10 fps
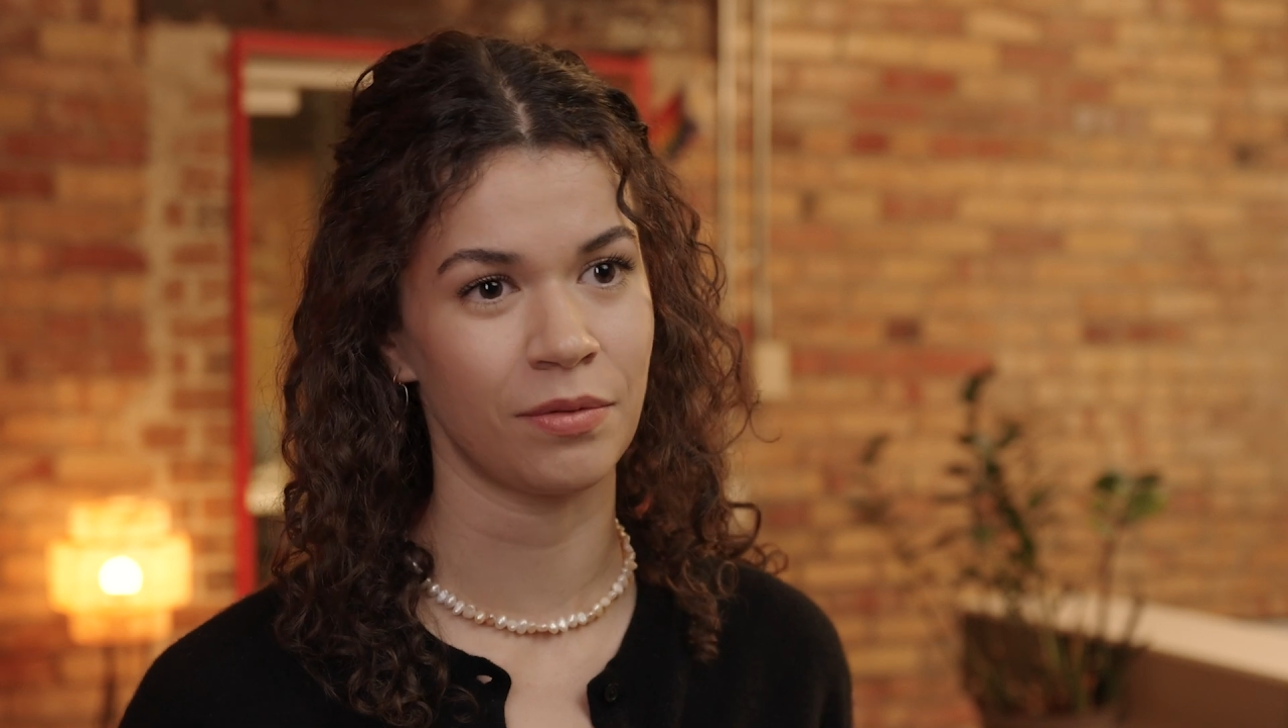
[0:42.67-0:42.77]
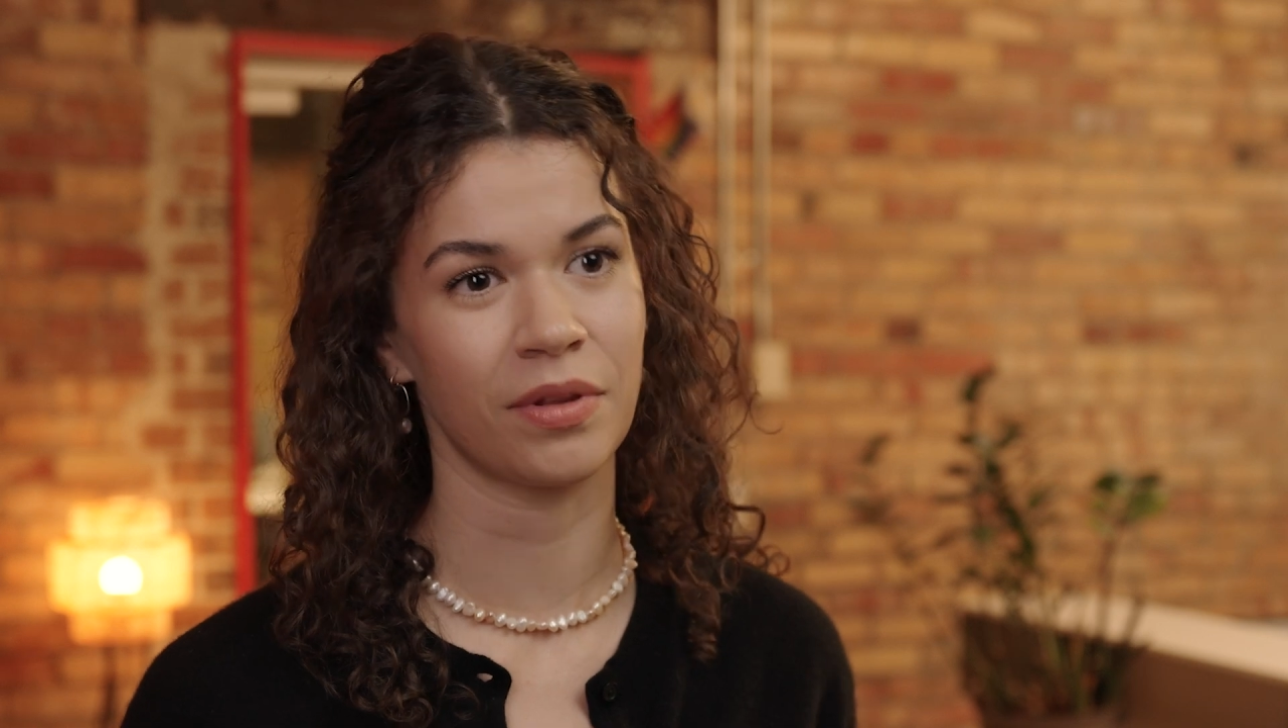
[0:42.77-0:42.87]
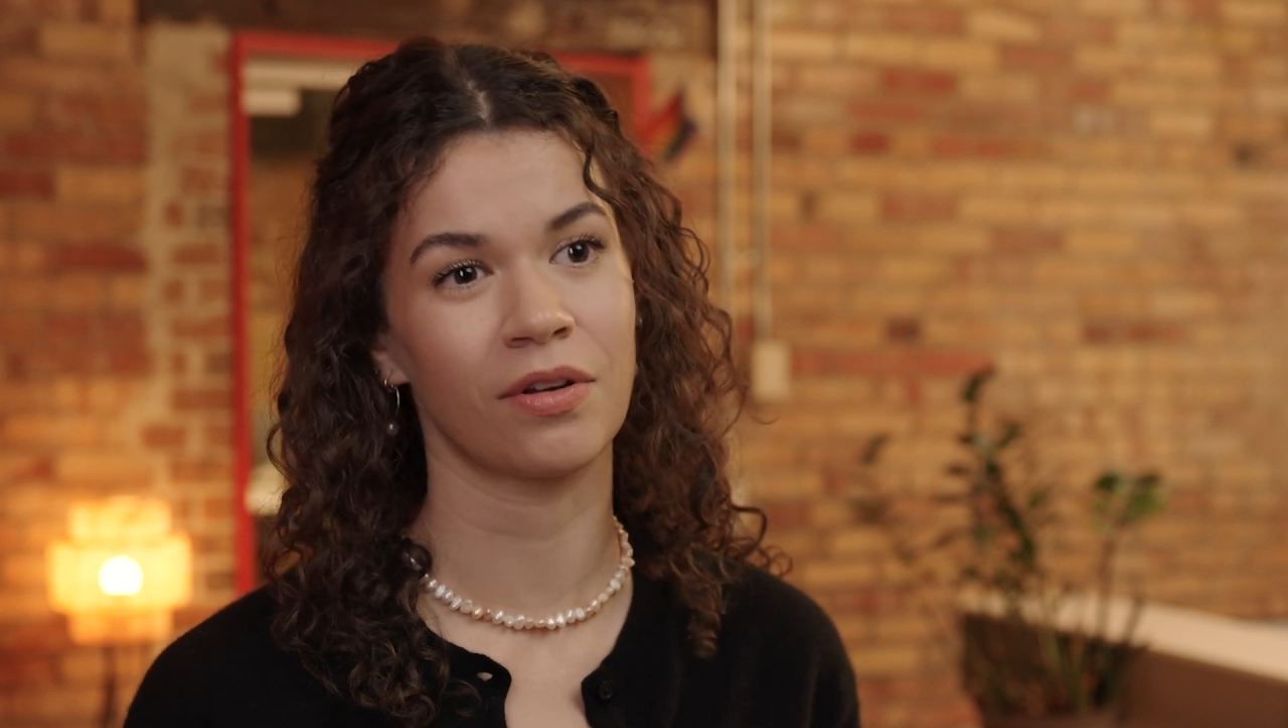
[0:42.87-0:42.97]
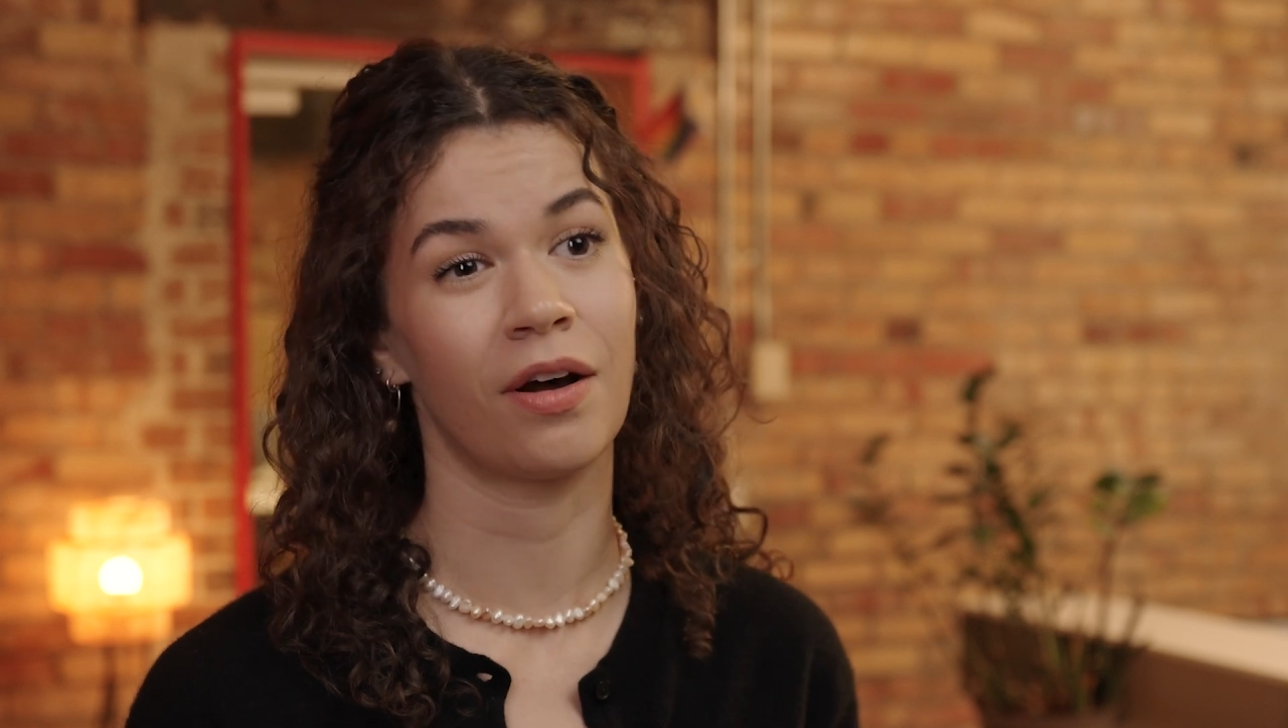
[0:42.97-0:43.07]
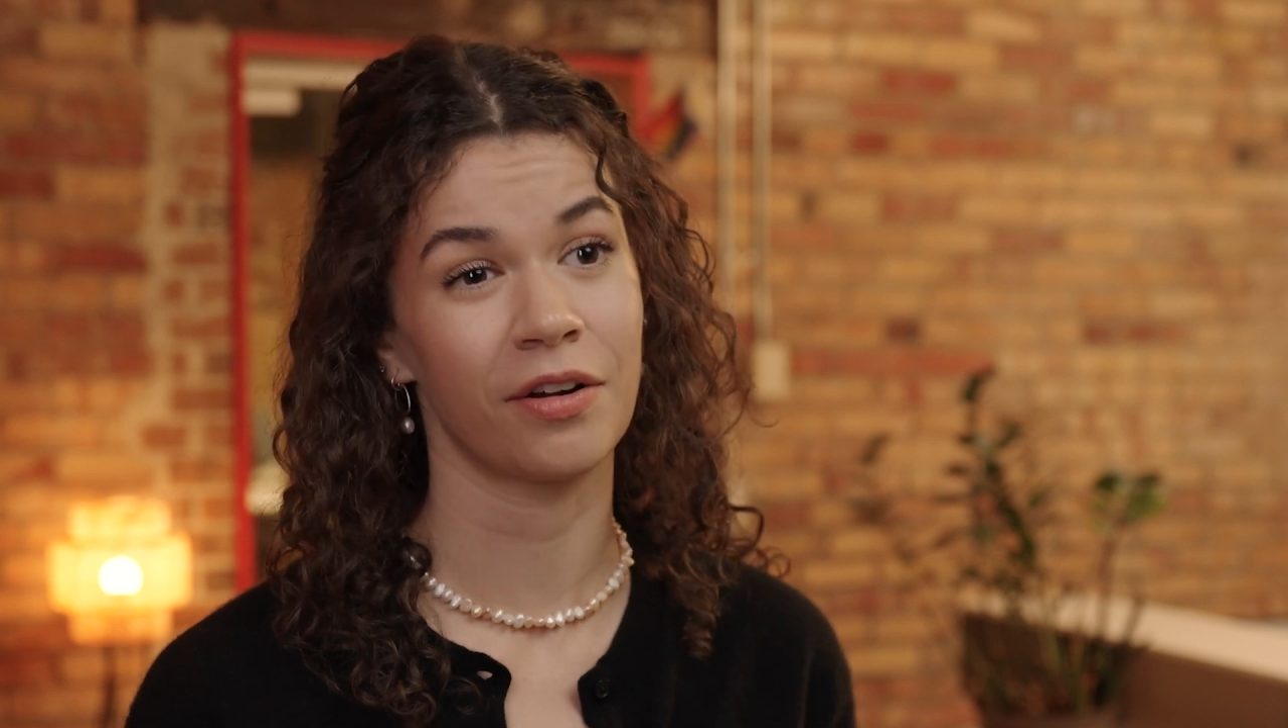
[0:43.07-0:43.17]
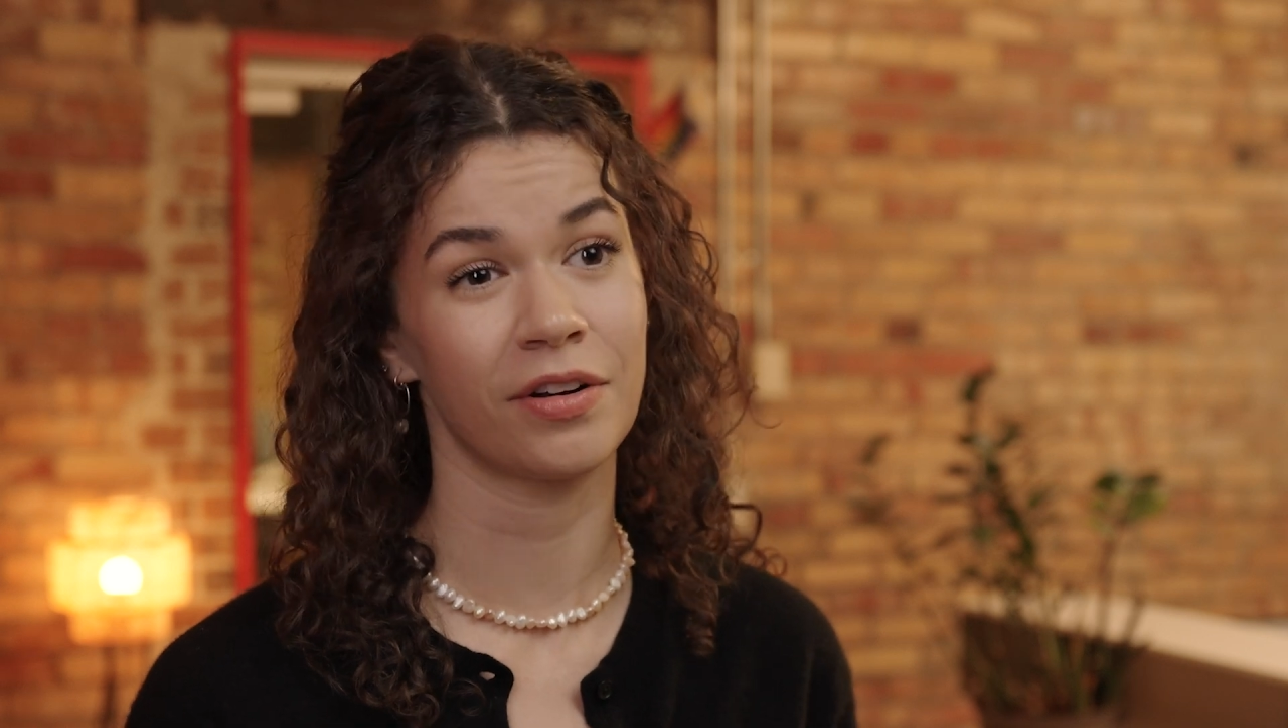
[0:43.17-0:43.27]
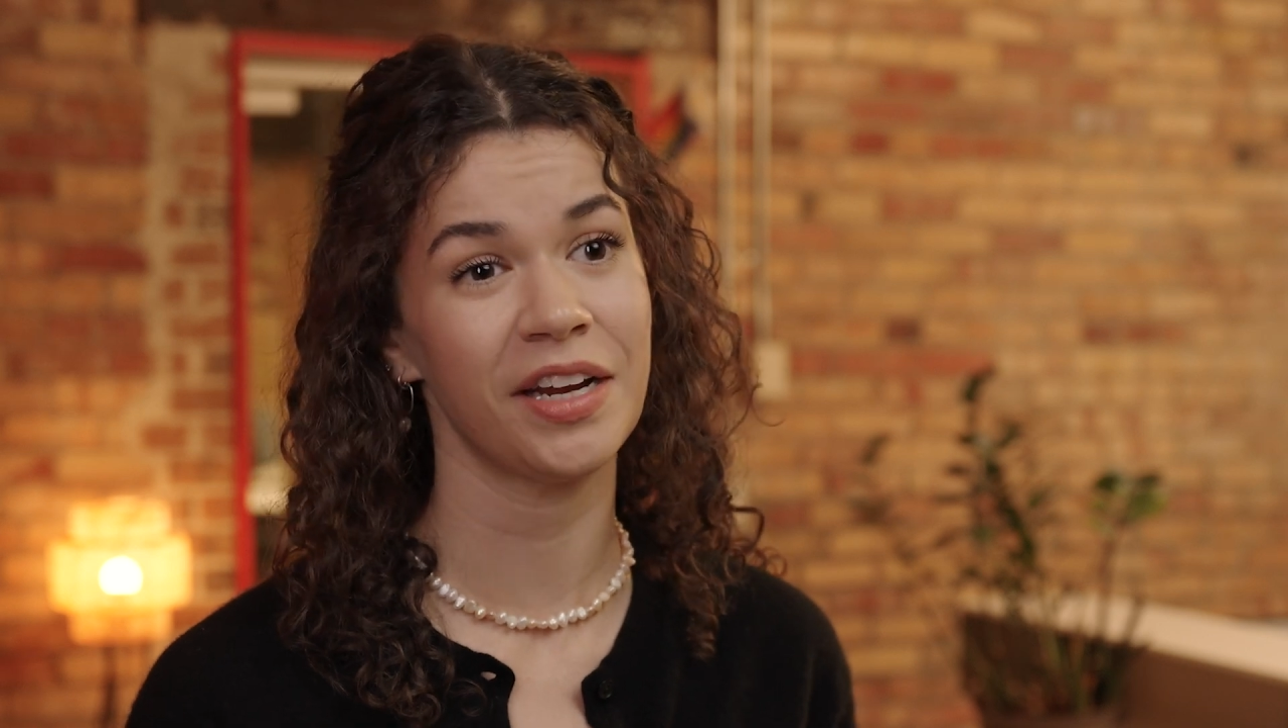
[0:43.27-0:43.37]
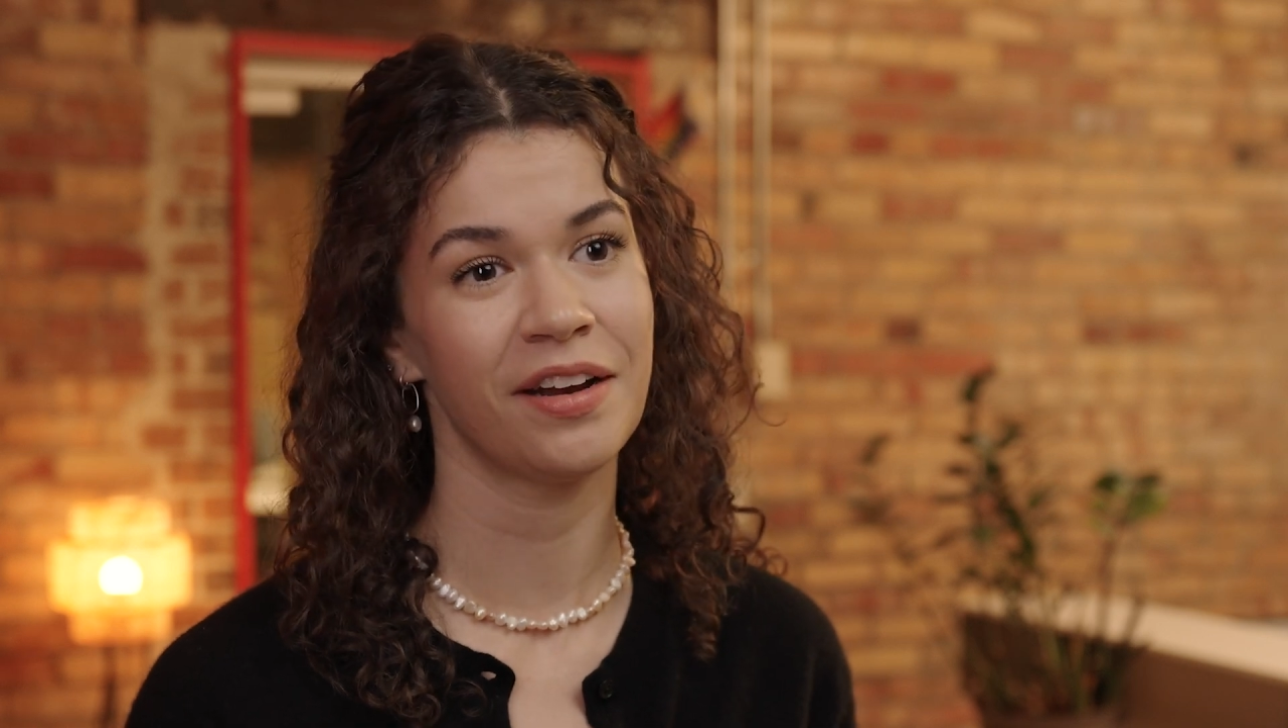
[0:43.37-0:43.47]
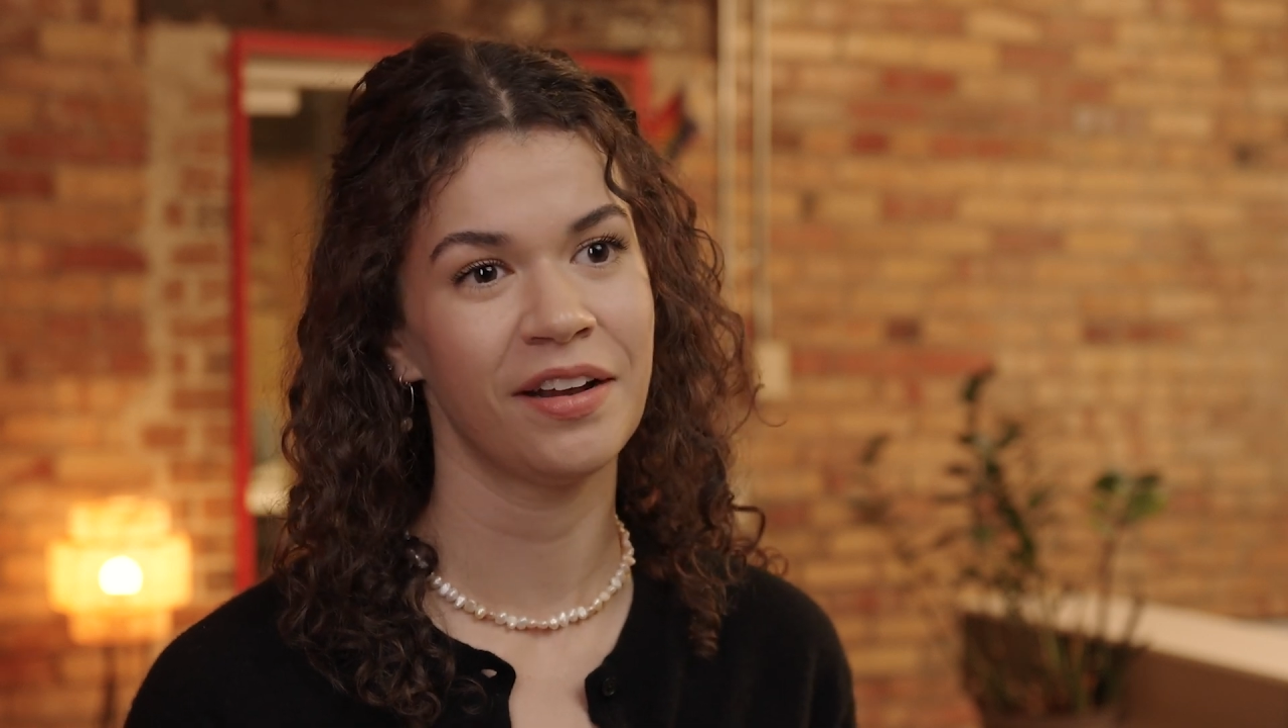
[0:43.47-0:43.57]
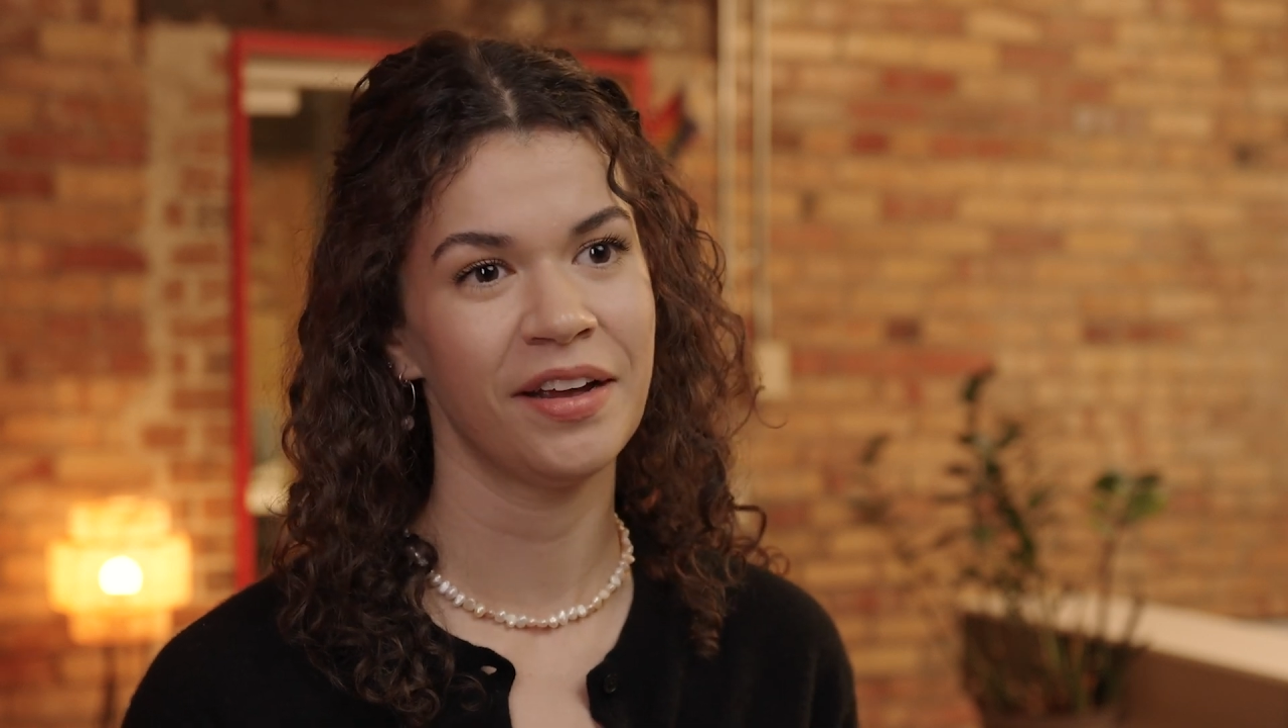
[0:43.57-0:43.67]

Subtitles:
with concrete,